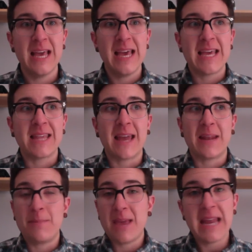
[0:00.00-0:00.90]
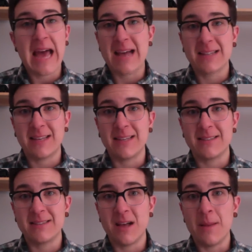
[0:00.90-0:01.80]
in that it made
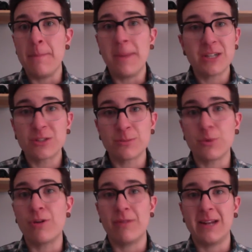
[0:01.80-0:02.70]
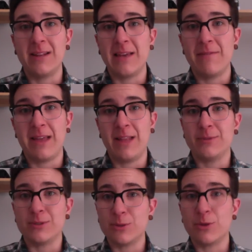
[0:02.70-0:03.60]
access much more readily
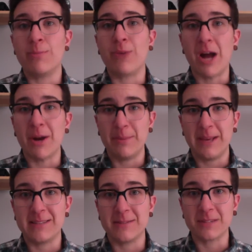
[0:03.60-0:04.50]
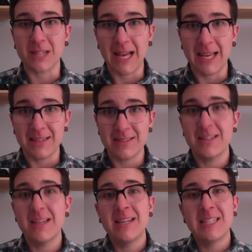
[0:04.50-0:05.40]
available to a broader base of clients,
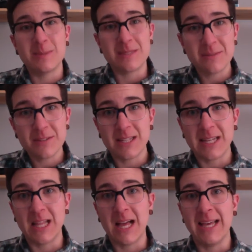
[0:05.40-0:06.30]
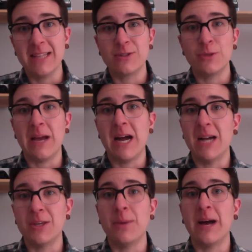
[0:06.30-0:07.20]
specifically clients who might
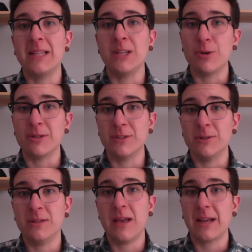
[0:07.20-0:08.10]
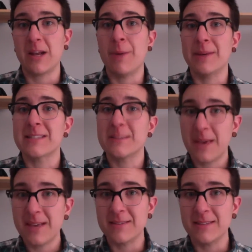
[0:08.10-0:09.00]
occupy lower socioeconomic
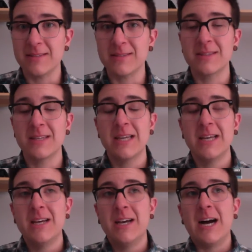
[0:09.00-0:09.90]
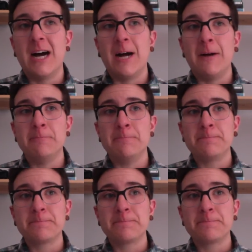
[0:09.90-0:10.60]
spaces. And